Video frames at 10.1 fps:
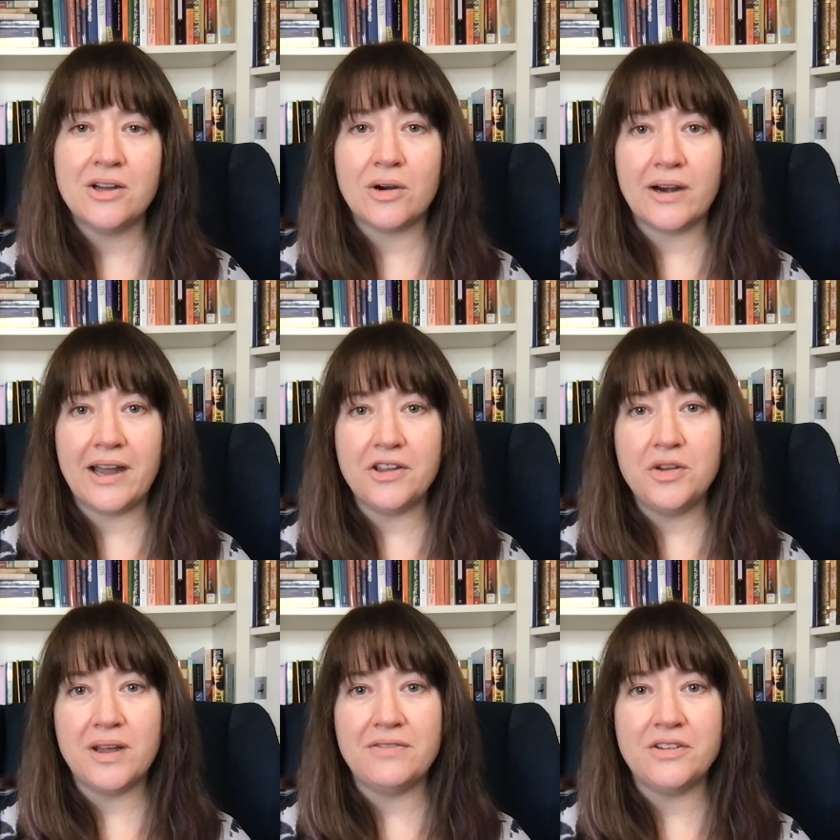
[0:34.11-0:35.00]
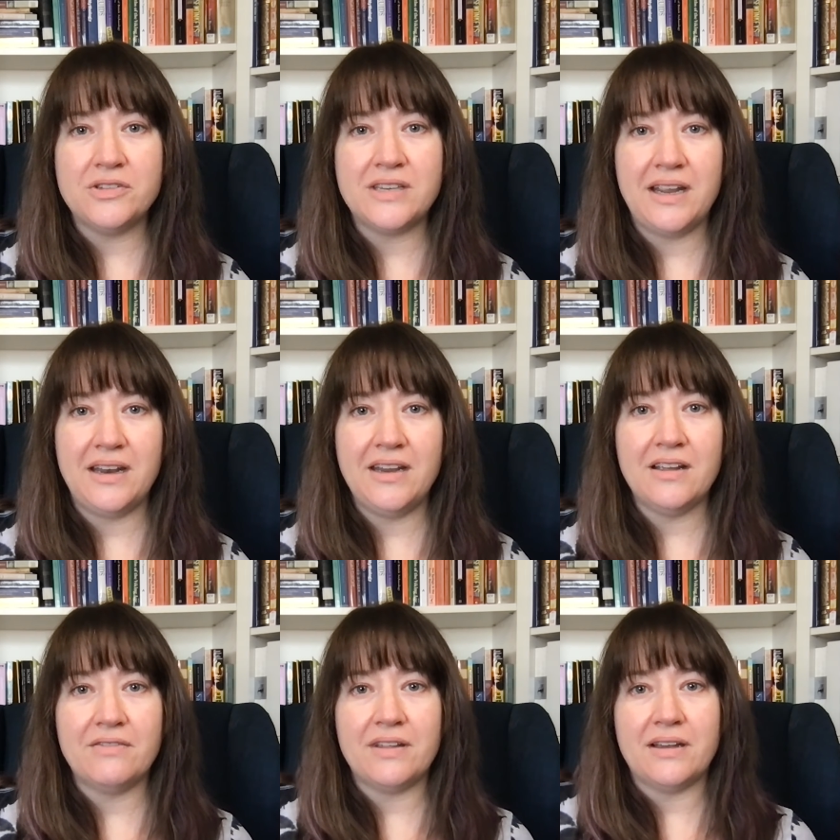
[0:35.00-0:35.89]
or how you have used
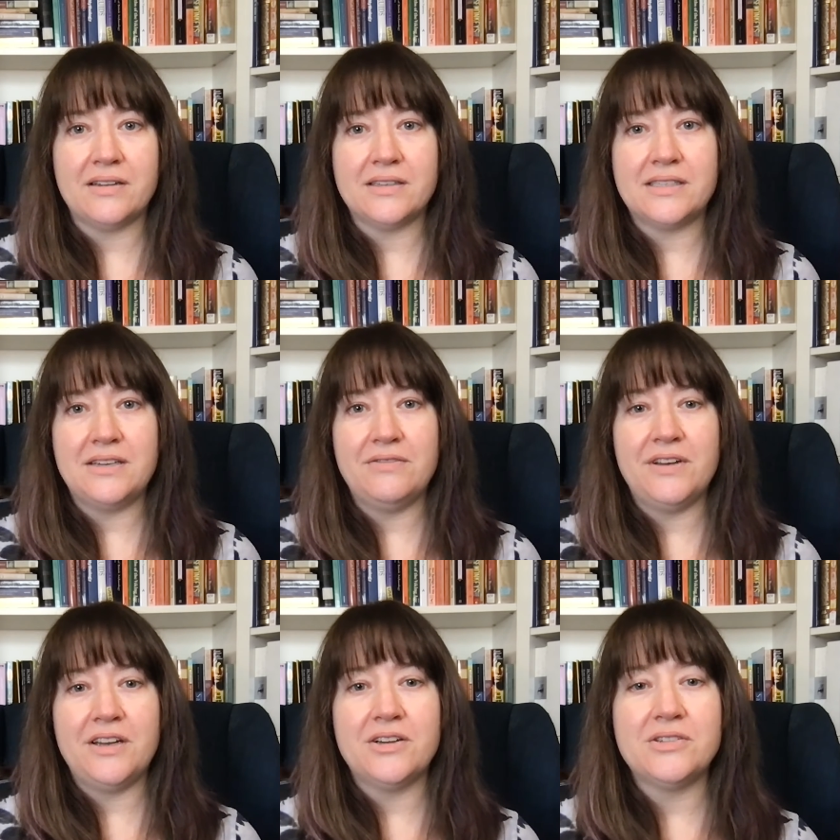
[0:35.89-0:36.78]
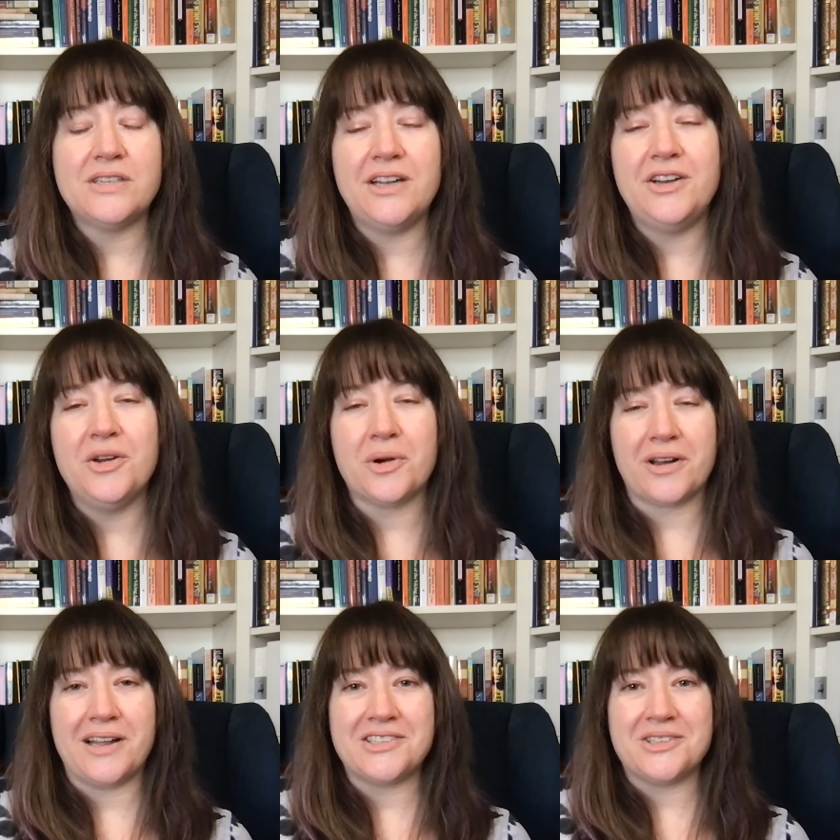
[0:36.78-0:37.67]
any of the LLC videos in your
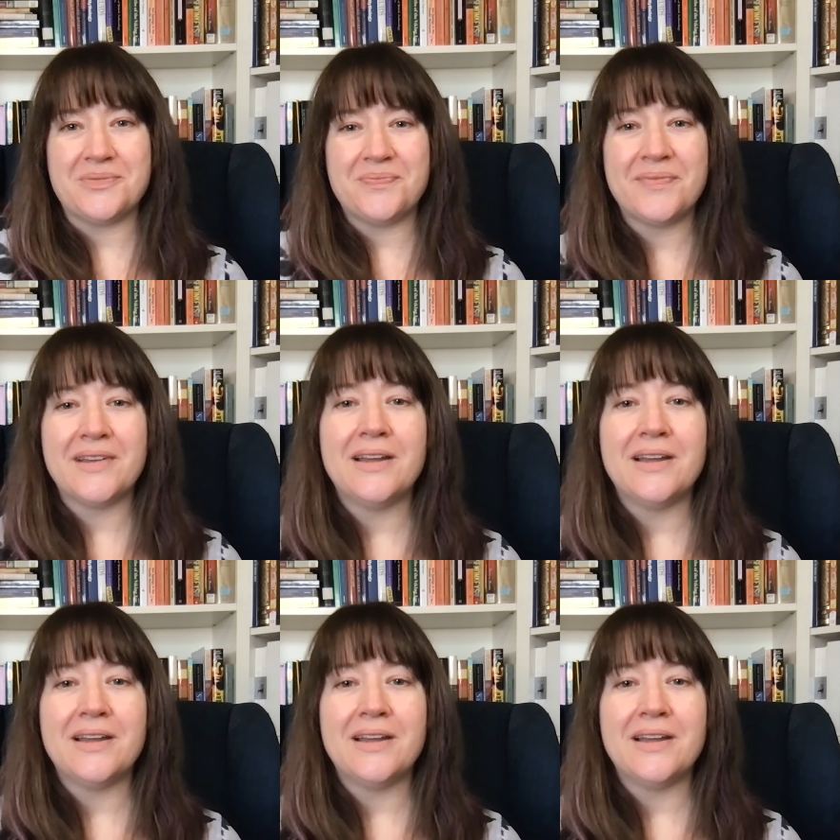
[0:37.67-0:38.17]
classroom.